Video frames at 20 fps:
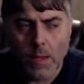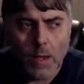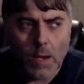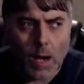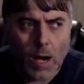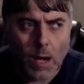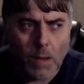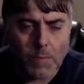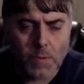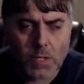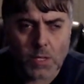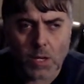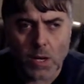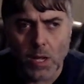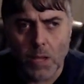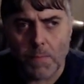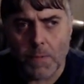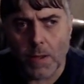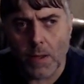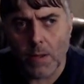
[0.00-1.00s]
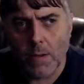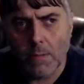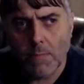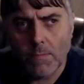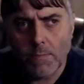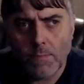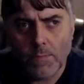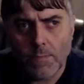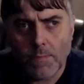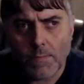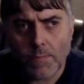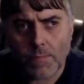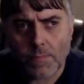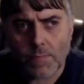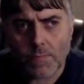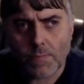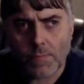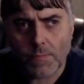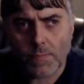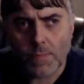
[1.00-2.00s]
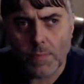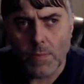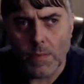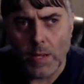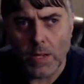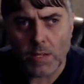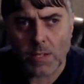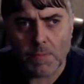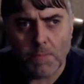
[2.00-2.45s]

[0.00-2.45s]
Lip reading: I'm sleeping. It's